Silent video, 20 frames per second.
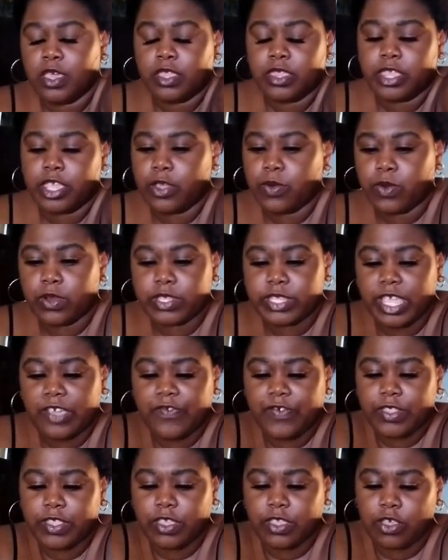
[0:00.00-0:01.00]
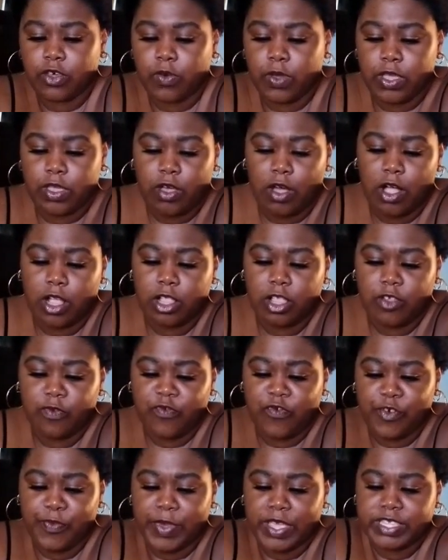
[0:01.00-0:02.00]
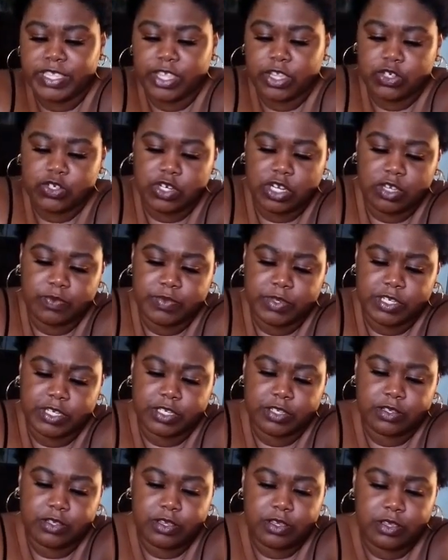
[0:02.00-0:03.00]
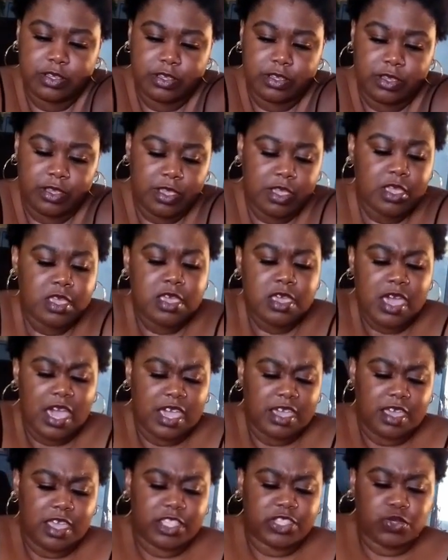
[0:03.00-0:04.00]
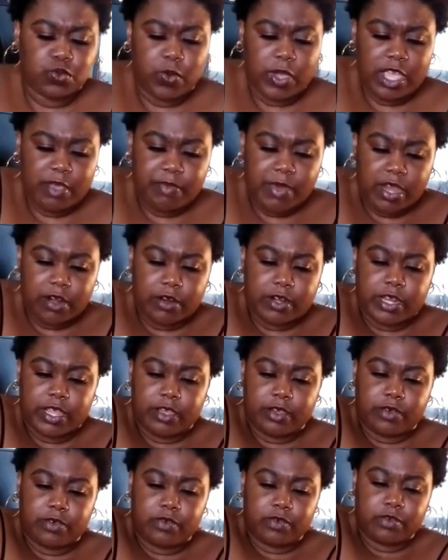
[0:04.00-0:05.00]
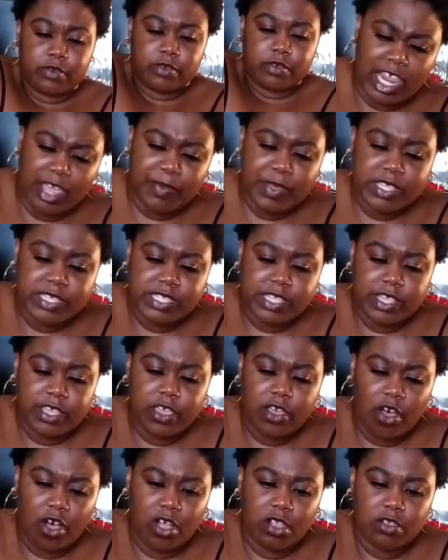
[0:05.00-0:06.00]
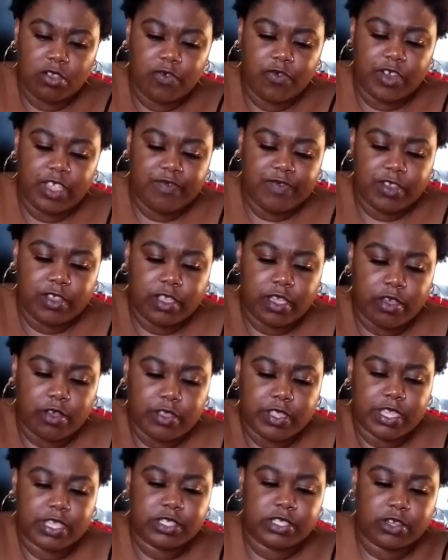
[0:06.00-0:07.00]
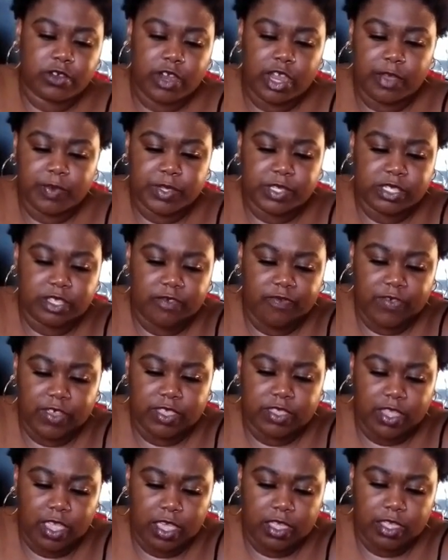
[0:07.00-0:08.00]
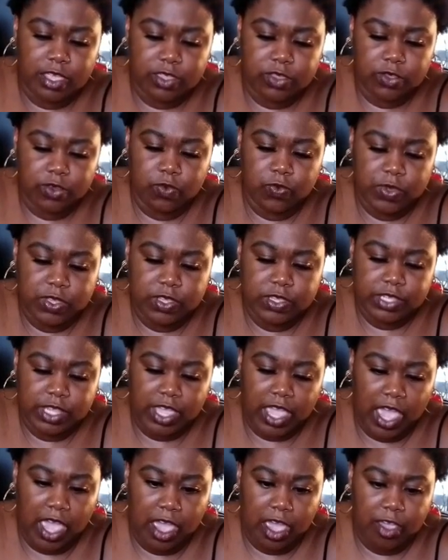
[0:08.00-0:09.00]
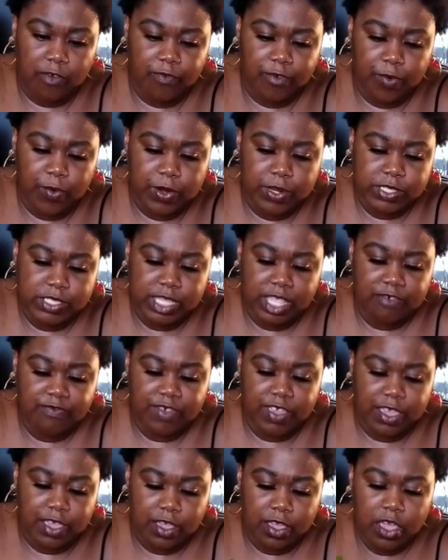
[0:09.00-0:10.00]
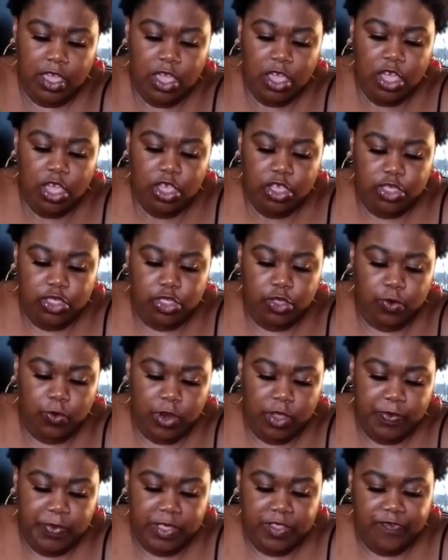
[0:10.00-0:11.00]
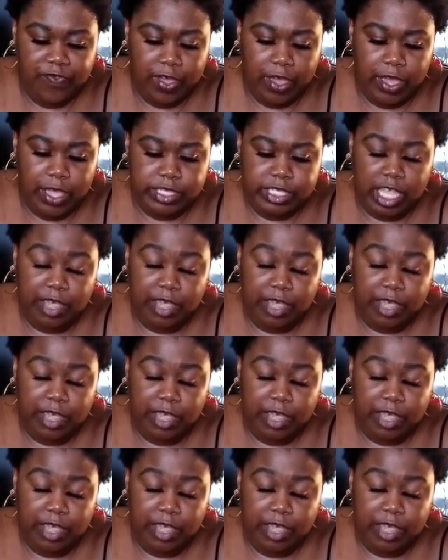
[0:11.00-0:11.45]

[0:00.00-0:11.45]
They were definitely going all over my Tetra, but I, it's way better now. I've been seeing it all over, even like on Instagram and stuff like that. Like the reels, like everyone is giving thrip advice.